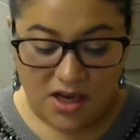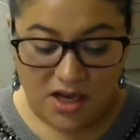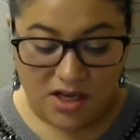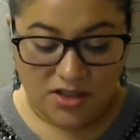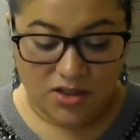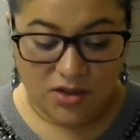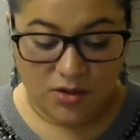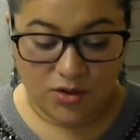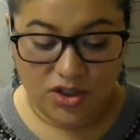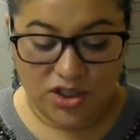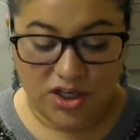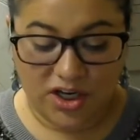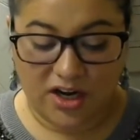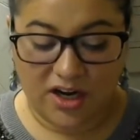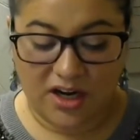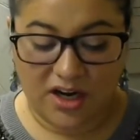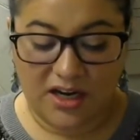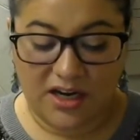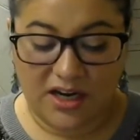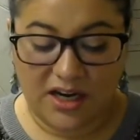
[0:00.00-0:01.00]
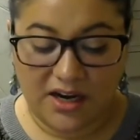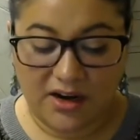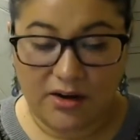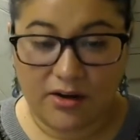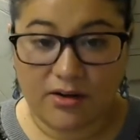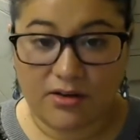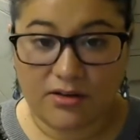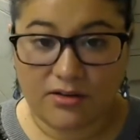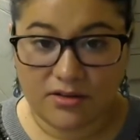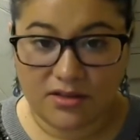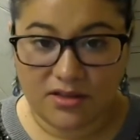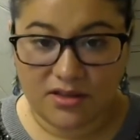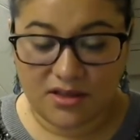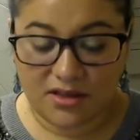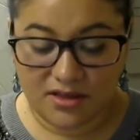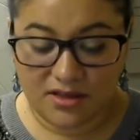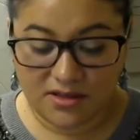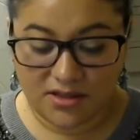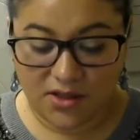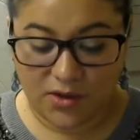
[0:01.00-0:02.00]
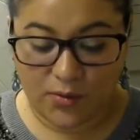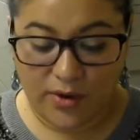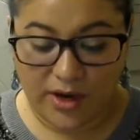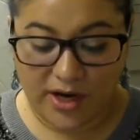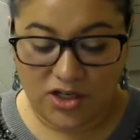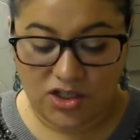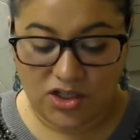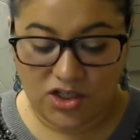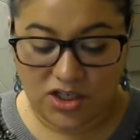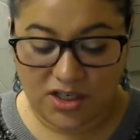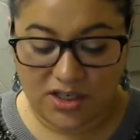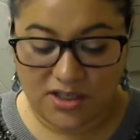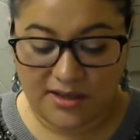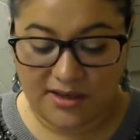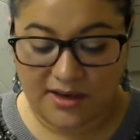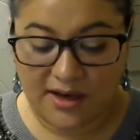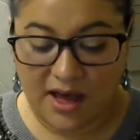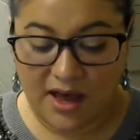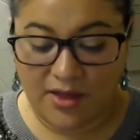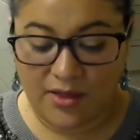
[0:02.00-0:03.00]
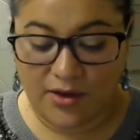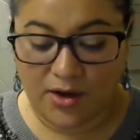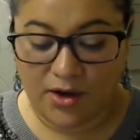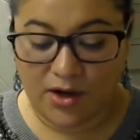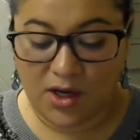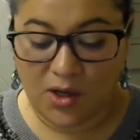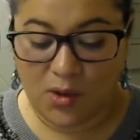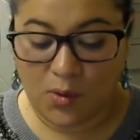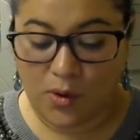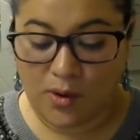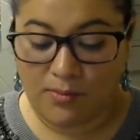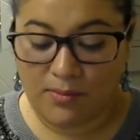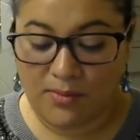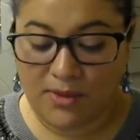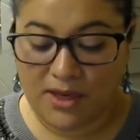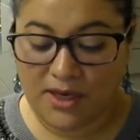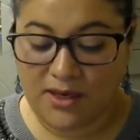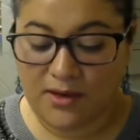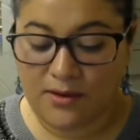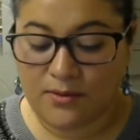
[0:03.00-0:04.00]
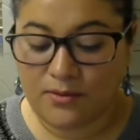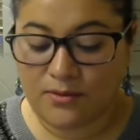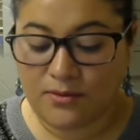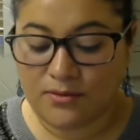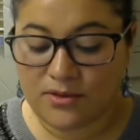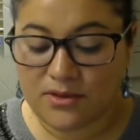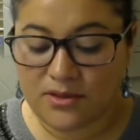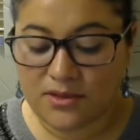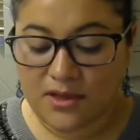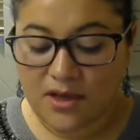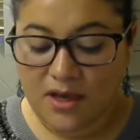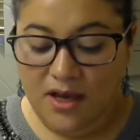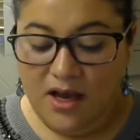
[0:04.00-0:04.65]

So sharing needles, syringes, and other equipment used